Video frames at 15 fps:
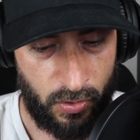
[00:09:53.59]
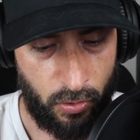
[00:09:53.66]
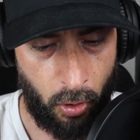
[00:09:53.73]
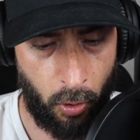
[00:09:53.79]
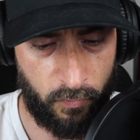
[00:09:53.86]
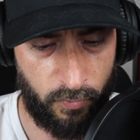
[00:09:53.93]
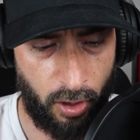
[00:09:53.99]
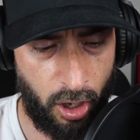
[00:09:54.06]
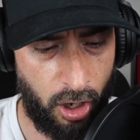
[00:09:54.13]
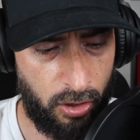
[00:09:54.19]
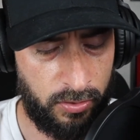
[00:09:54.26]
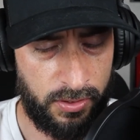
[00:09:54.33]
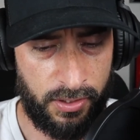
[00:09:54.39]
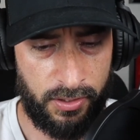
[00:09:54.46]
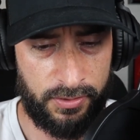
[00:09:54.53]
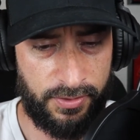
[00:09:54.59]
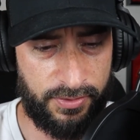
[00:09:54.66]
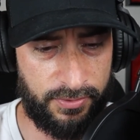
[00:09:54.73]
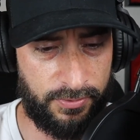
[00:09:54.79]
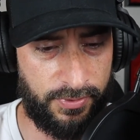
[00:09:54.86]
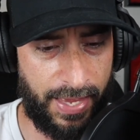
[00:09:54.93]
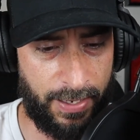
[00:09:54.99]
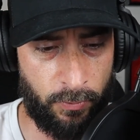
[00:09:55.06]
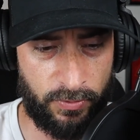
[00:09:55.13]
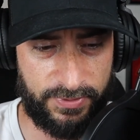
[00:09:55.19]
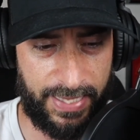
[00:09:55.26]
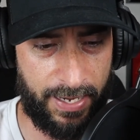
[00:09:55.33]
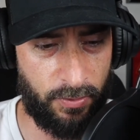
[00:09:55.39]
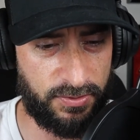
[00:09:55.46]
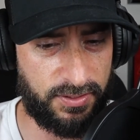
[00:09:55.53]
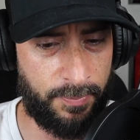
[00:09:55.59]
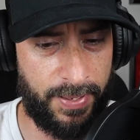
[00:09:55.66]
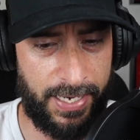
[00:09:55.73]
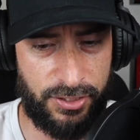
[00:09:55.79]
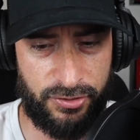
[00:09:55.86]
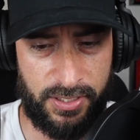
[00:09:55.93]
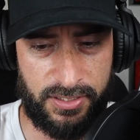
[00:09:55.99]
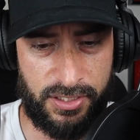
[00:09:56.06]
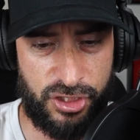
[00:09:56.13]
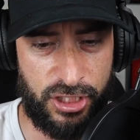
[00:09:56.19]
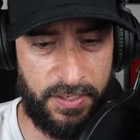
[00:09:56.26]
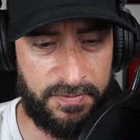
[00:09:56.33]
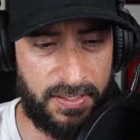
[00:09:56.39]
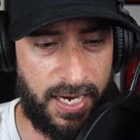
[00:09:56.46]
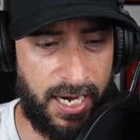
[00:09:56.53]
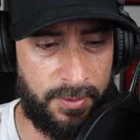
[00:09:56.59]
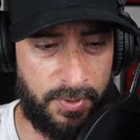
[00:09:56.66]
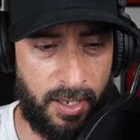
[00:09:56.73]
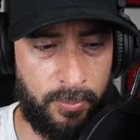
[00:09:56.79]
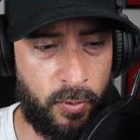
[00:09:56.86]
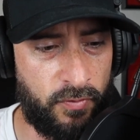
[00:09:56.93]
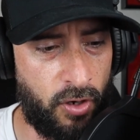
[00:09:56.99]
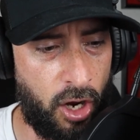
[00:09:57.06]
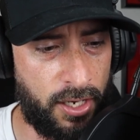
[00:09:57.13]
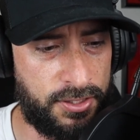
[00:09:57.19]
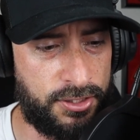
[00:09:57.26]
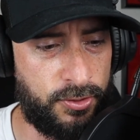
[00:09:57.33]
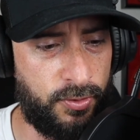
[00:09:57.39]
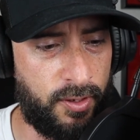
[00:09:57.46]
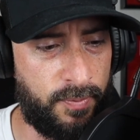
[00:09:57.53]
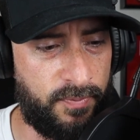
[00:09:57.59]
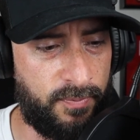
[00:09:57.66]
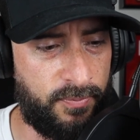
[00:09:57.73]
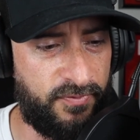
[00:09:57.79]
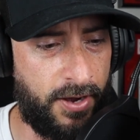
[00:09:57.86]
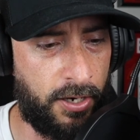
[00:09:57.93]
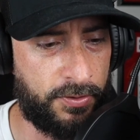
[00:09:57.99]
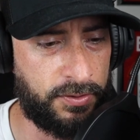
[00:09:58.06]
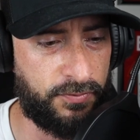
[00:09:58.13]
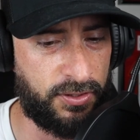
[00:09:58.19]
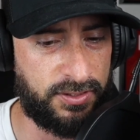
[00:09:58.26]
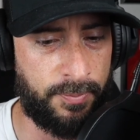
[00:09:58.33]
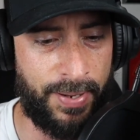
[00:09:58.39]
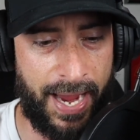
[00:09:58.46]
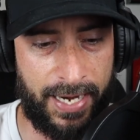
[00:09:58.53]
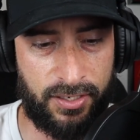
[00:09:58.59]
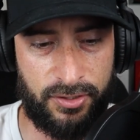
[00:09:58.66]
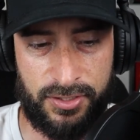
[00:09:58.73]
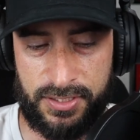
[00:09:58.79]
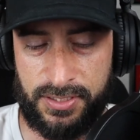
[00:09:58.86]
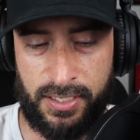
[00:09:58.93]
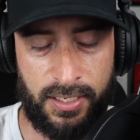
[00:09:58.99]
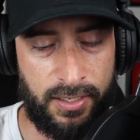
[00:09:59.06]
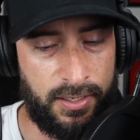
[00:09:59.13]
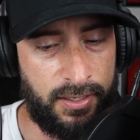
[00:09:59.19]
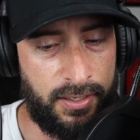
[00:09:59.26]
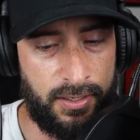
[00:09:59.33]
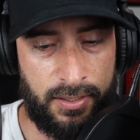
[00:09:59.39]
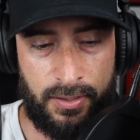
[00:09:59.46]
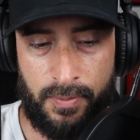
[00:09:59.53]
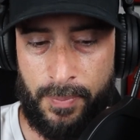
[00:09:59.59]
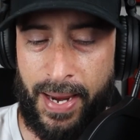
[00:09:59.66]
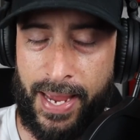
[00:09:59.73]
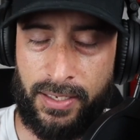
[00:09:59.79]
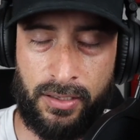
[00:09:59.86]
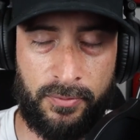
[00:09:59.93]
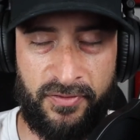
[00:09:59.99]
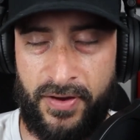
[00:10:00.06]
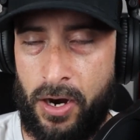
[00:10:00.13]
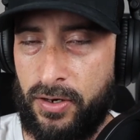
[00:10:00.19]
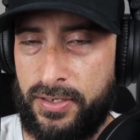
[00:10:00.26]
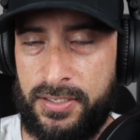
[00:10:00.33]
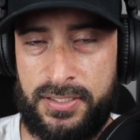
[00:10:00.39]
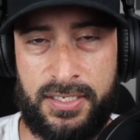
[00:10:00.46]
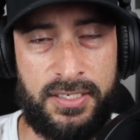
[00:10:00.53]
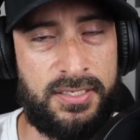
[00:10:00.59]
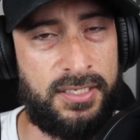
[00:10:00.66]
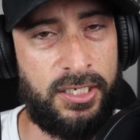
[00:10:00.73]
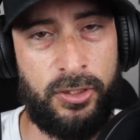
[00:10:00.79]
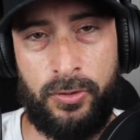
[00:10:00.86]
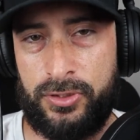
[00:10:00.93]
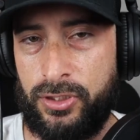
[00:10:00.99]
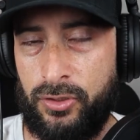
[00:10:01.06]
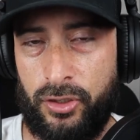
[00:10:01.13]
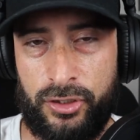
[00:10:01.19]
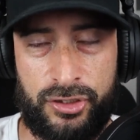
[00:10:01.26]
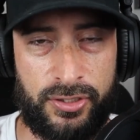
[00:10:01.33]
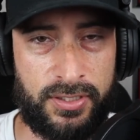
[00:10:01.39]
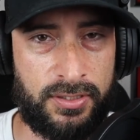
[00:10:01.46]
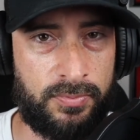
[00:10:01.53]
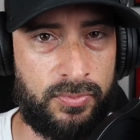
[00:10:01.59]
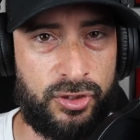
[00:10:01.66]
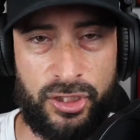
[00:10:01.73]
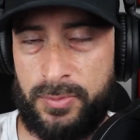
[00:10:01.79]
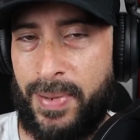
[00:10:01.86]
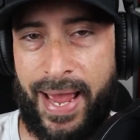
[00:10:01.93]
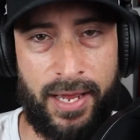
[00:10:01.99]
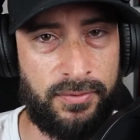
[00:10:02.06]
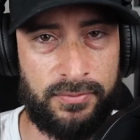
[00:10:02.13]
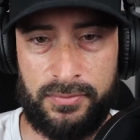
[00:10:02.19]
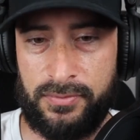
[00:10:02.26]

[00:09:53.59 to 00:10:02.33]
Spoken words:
overall, that was the Patriots and Chiefs game. And then moving on to the Falcons versus the Packers. man, the Falcons continue to look just bad.